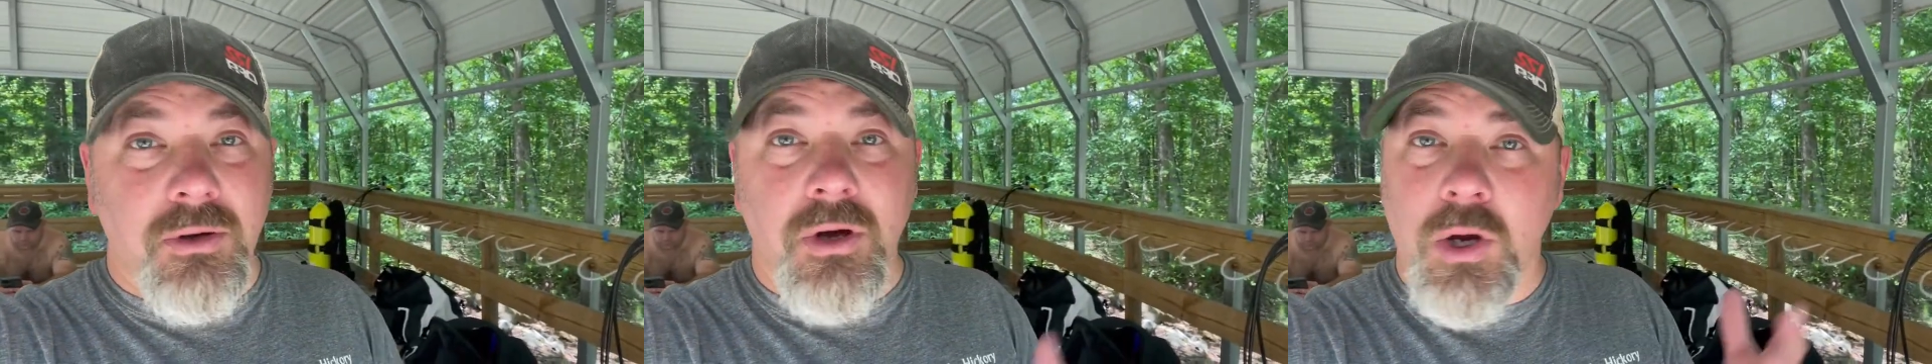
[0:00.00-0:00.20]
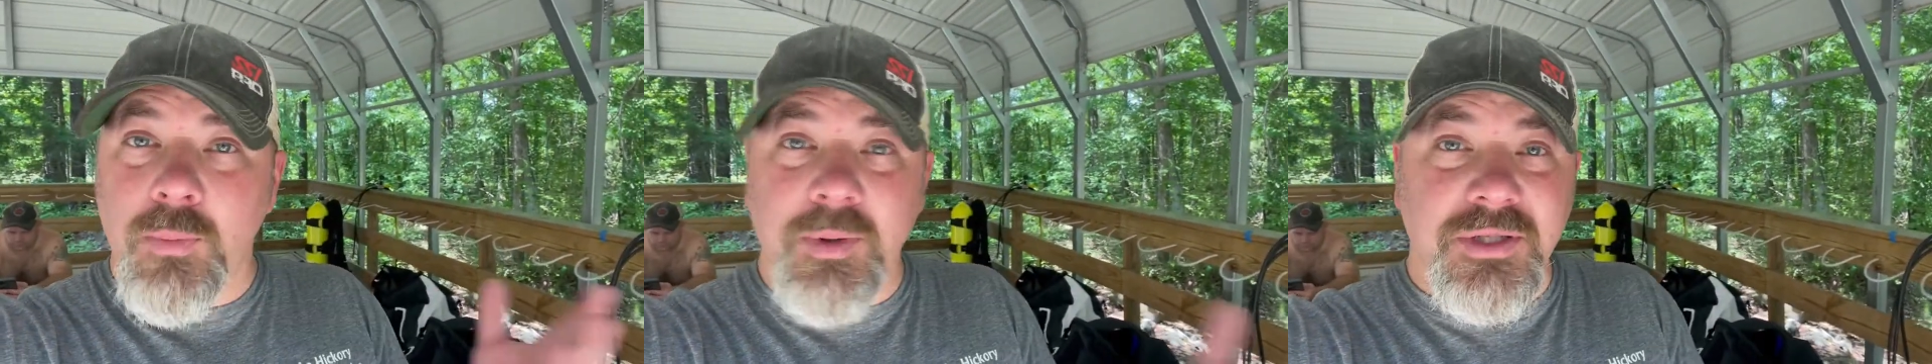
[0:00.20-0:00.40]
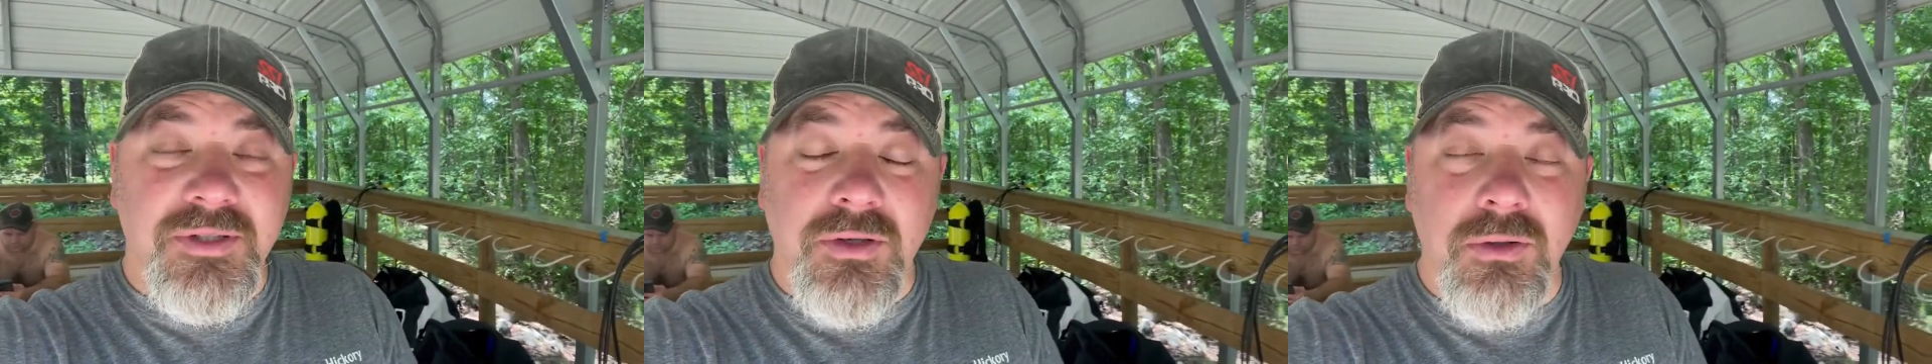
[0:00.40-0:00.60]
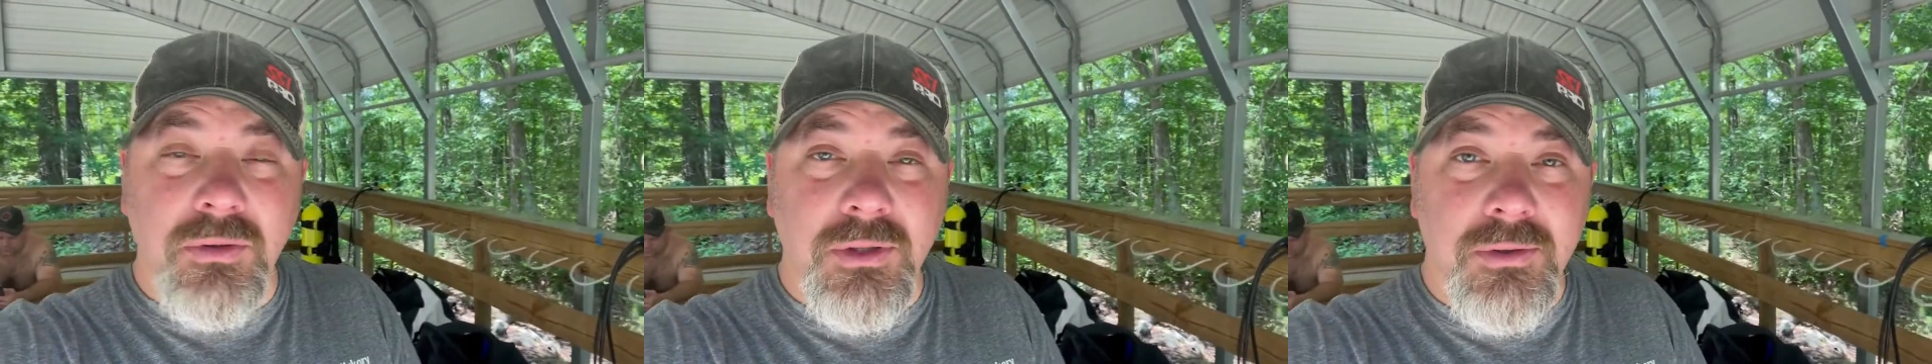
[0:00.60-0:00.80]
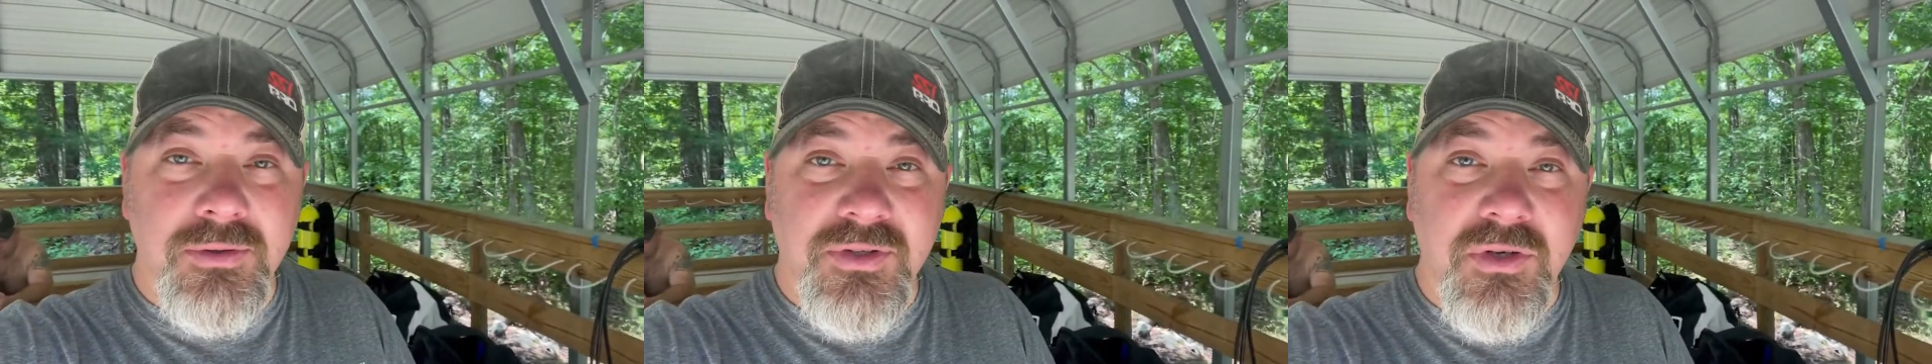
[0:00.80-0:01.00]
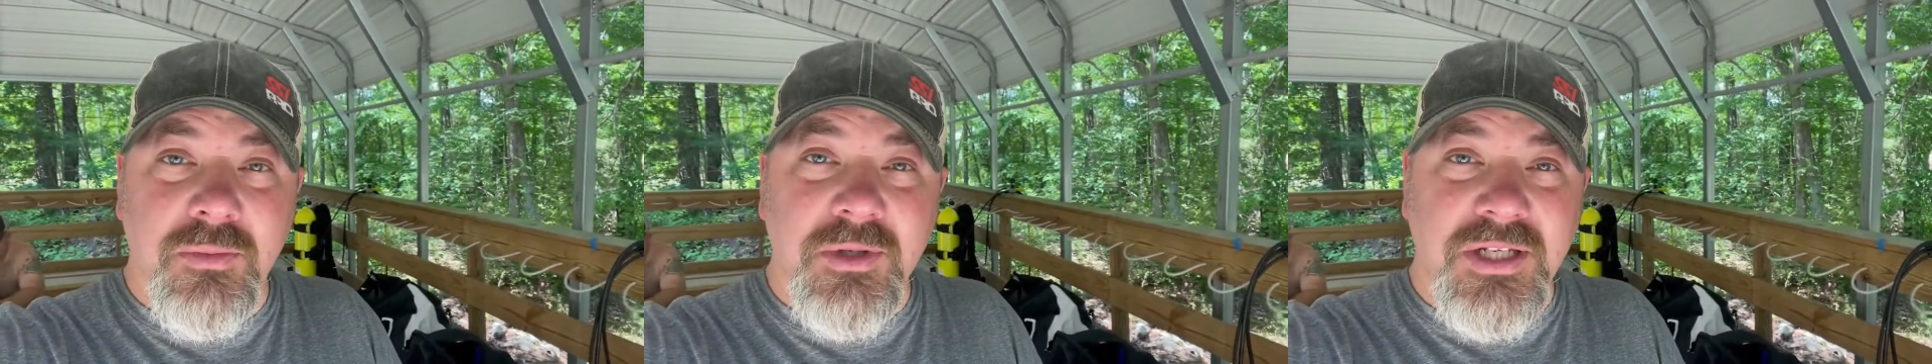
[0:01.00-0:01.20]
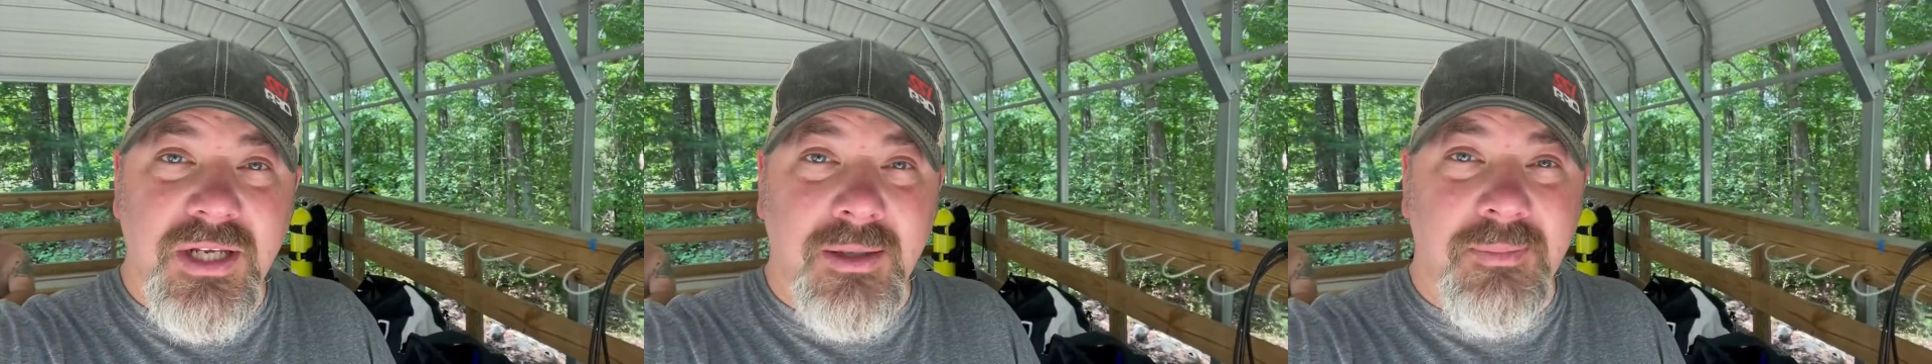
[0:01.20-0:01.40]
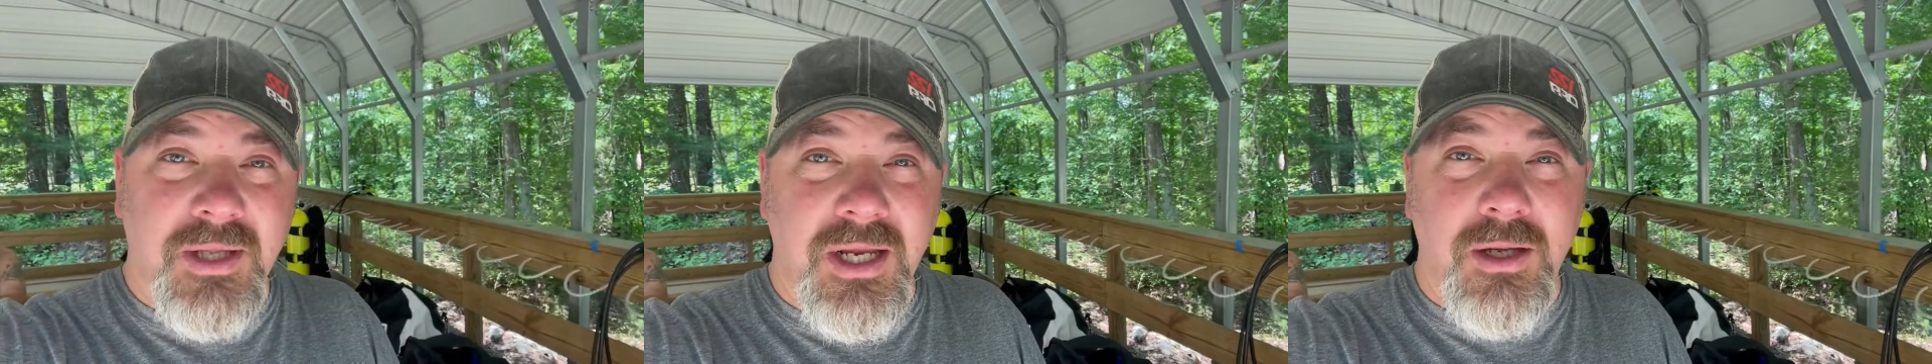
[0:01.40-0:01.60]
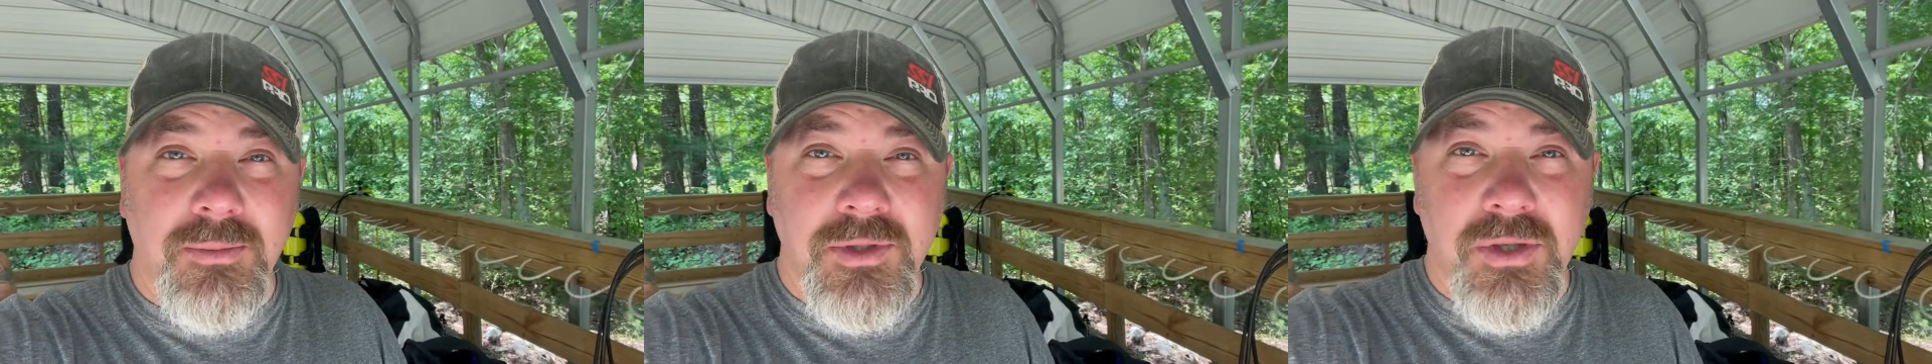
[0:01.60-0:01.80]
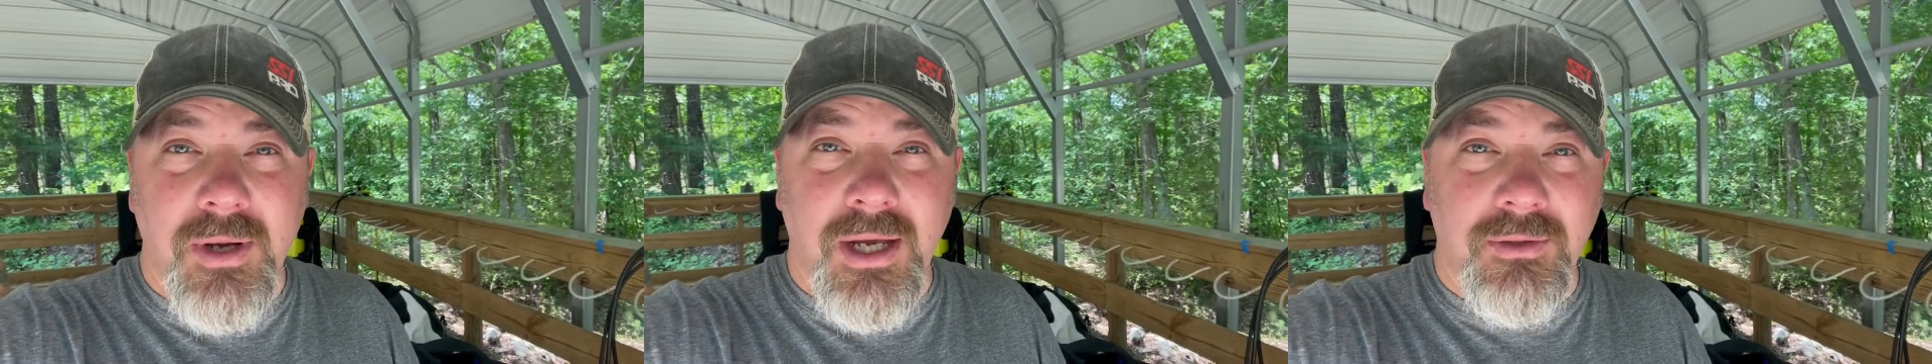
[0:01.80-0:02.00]
I hope it's a cool little scuba tip that helps
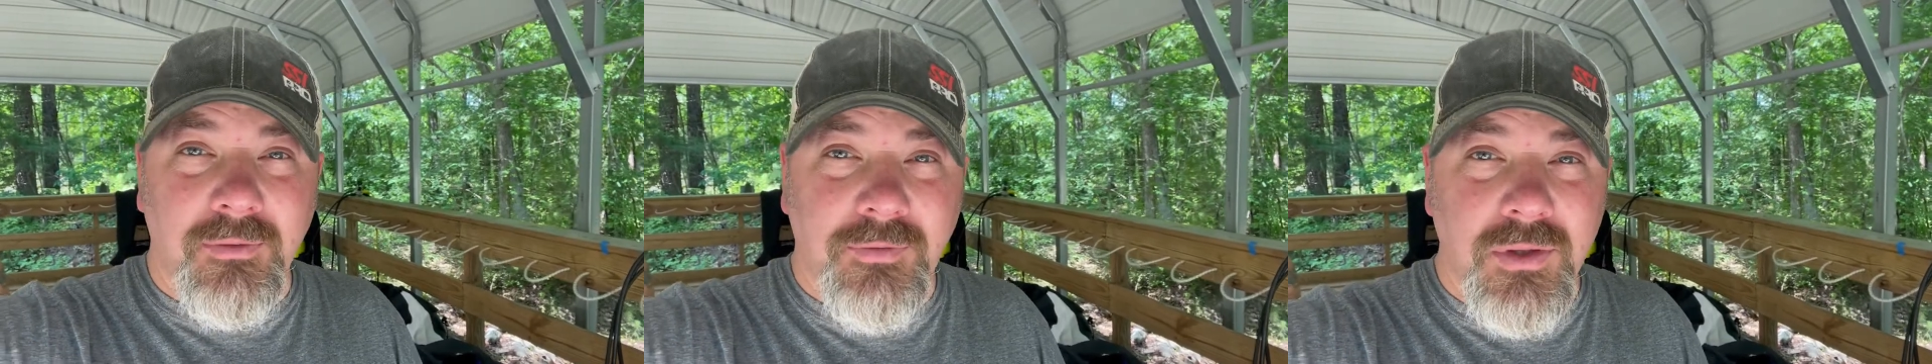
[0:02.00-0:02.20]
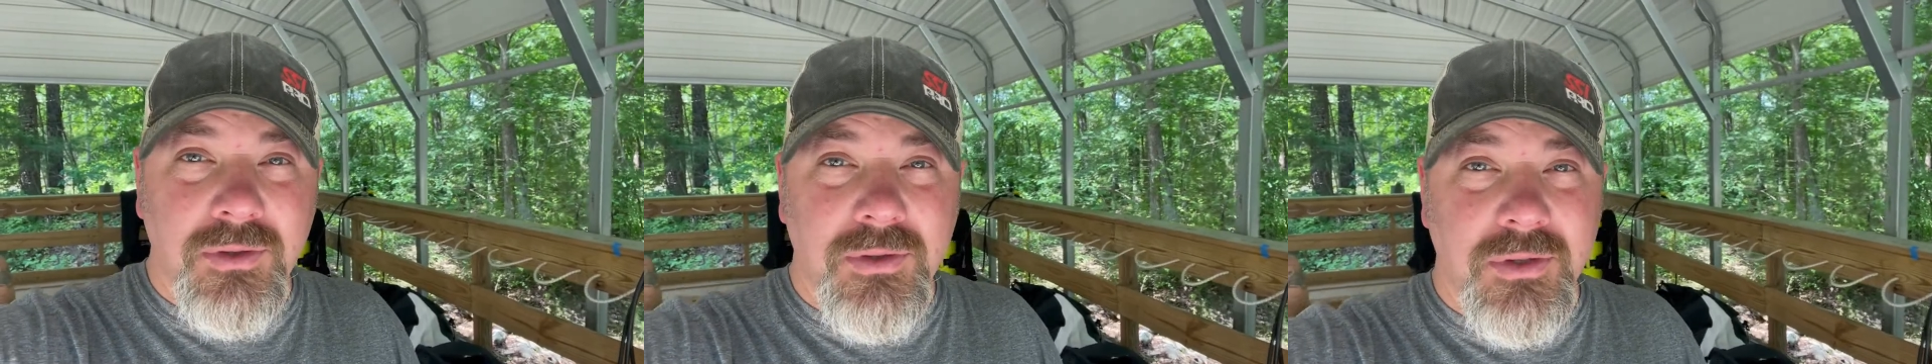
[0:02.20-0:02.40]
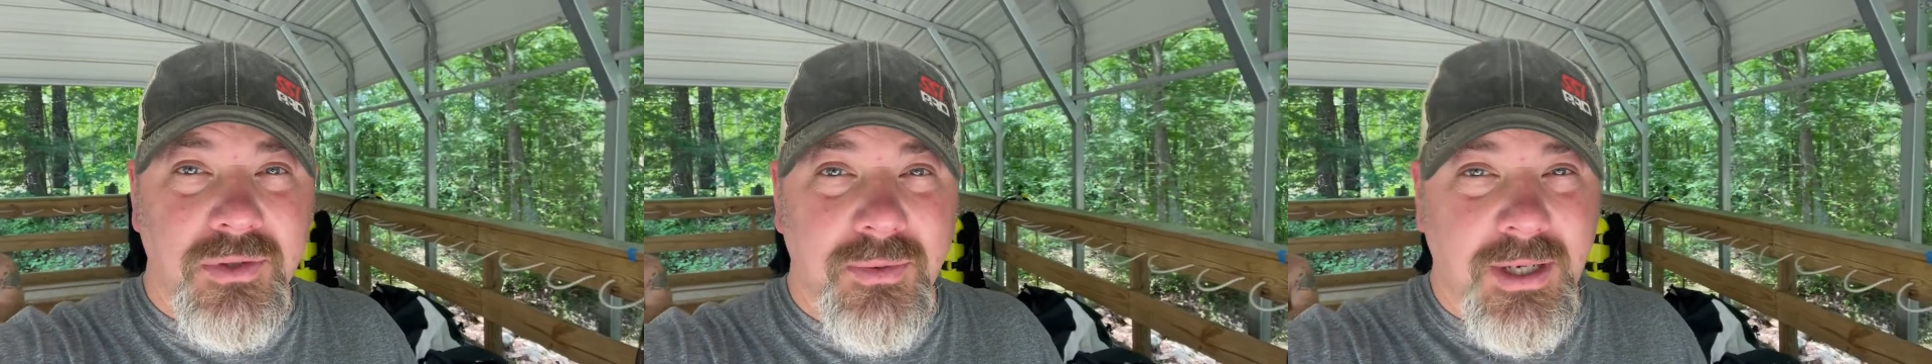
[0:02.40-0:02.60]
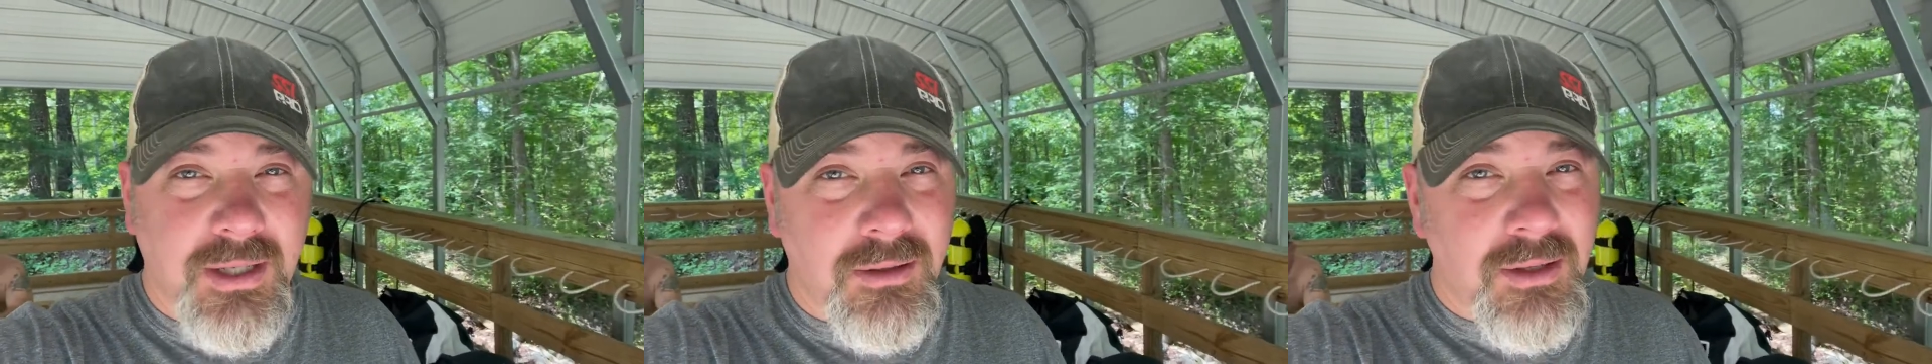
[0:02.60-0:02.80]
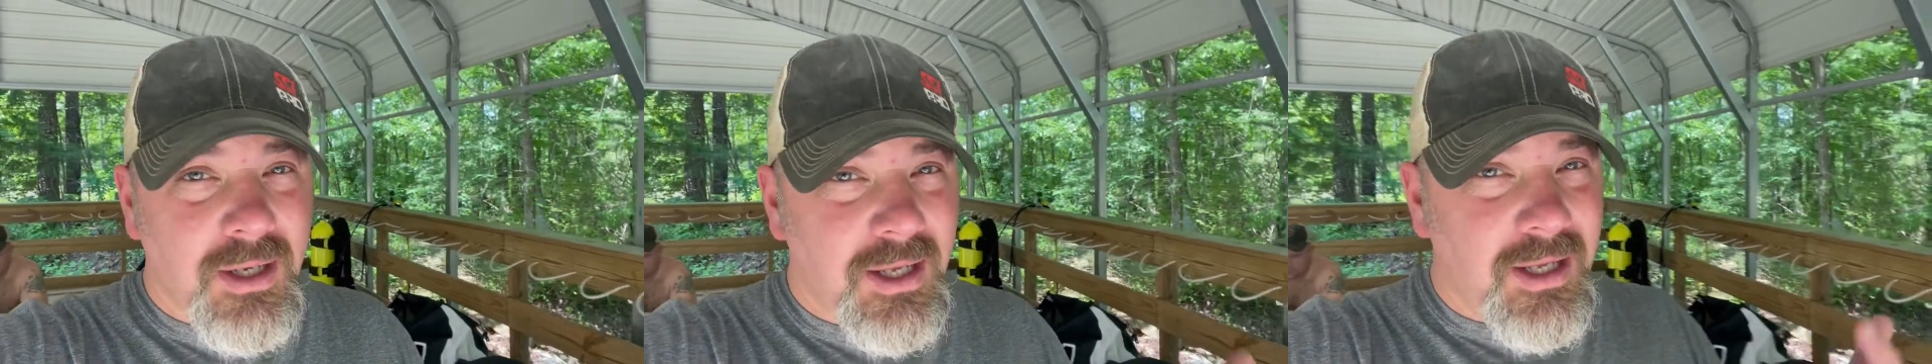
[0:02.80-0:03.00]
you out in the future as well.